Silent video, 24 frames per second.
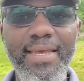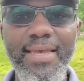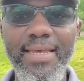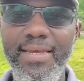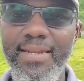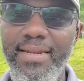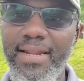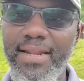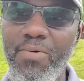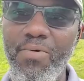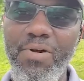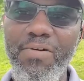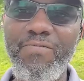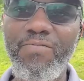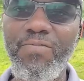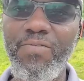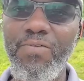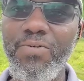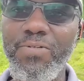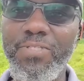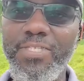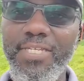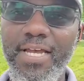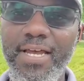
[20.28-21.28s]
And I work
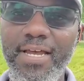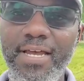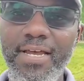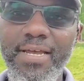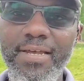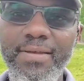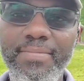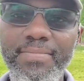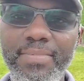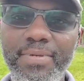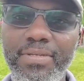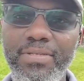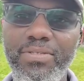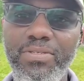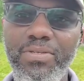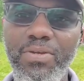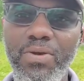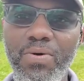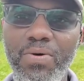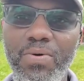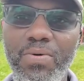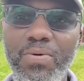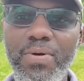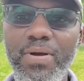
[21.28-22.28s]
full time,
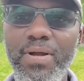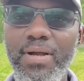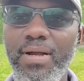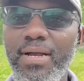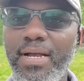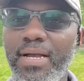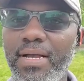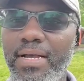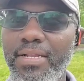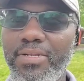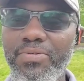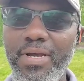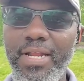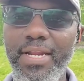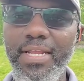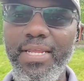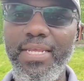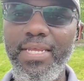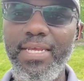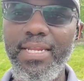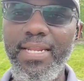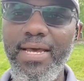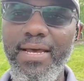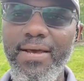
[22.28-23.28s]
so I try to
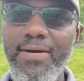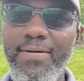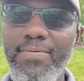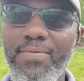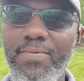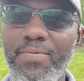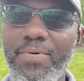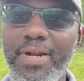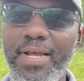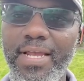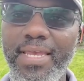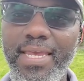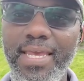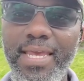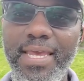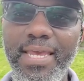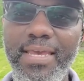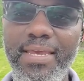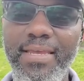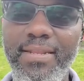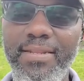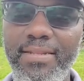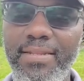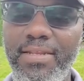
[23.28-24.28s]
get out when I
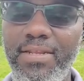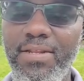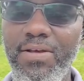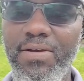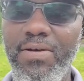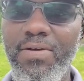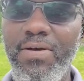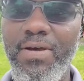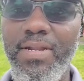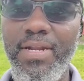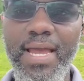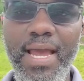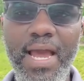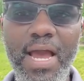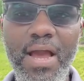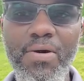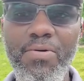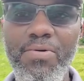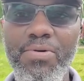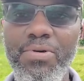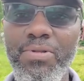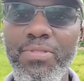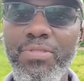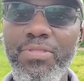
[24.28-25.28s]
can, you know, an
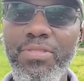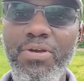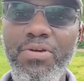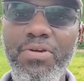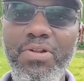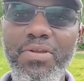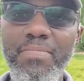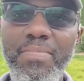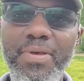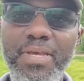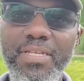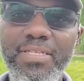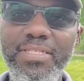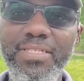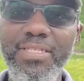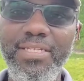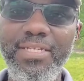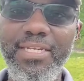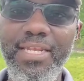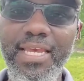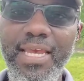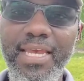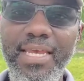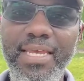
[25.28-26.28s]
hour, 30 minutes
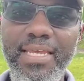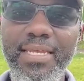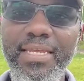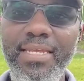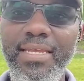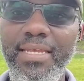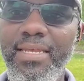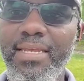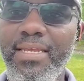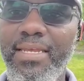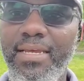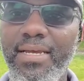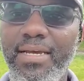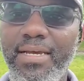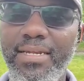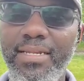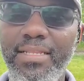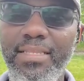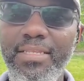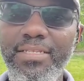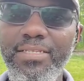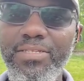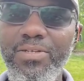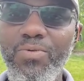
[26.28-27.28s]
a day, uh,
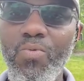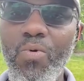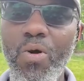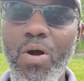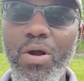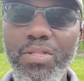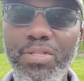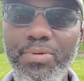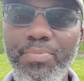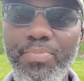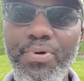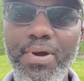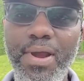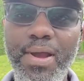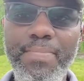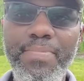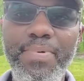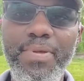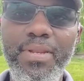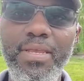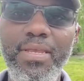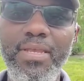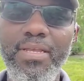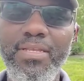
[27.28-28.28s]
at least to walk the
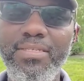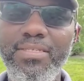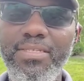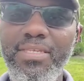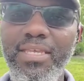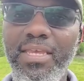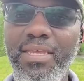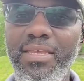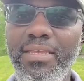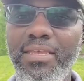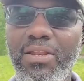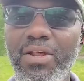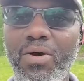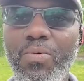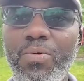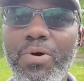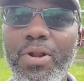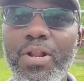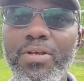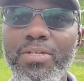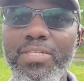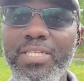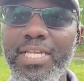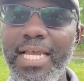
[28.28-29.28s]
property and see, you know,
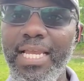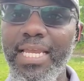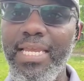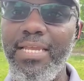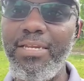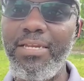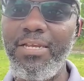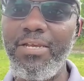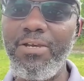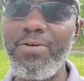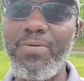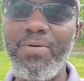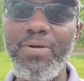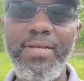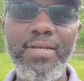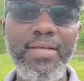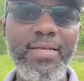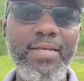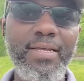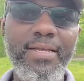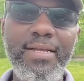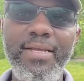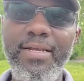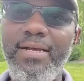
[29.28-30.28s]
what else I can do.
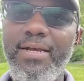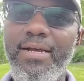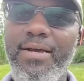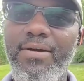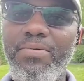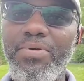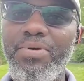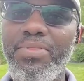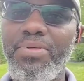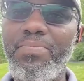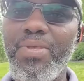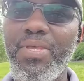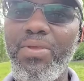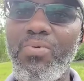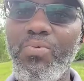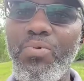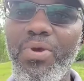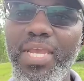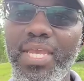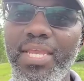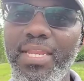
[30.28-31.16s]
Uh, whether it be